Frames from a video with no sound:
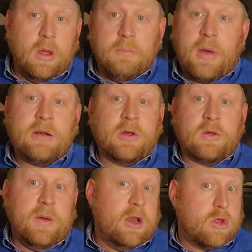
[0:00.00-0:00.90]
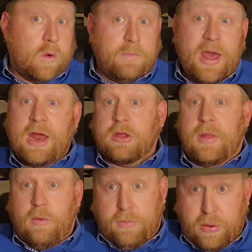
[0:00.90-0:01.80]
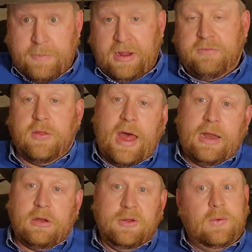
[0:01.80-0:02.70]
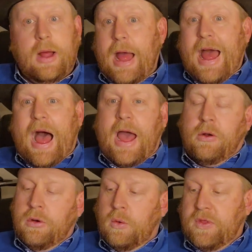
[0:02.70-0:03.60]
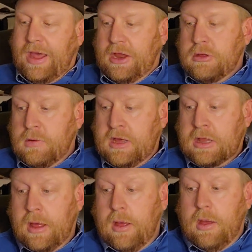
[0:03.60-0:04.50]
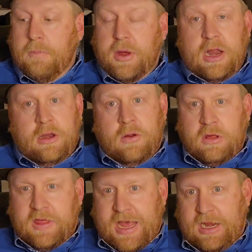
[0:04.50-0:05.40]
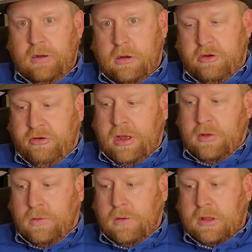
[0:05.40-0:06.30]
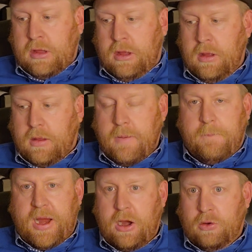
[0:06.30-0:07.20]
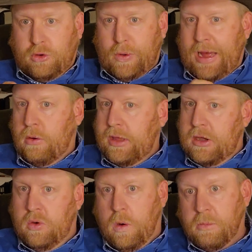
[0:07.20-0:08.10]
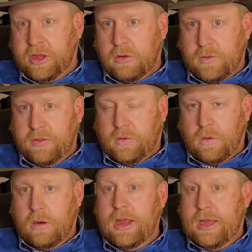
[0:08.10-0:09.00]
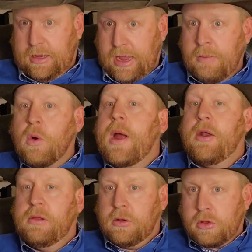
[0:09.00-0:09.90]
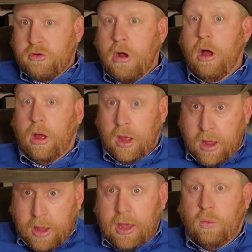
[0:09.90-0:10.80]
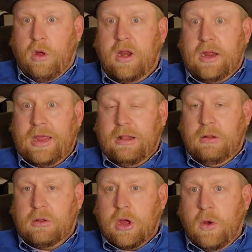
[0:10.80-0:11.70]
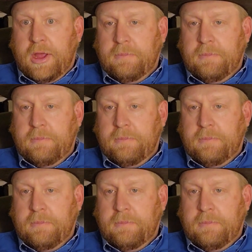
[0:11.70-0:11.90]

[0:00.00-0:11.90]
Might have also been a short pen, so they were prepping for that too. I don't know what the answer is, but I noticed that here on Andrea's horse compared to how it normally goes around the corner. It came around a little strong and wanted to get a little going.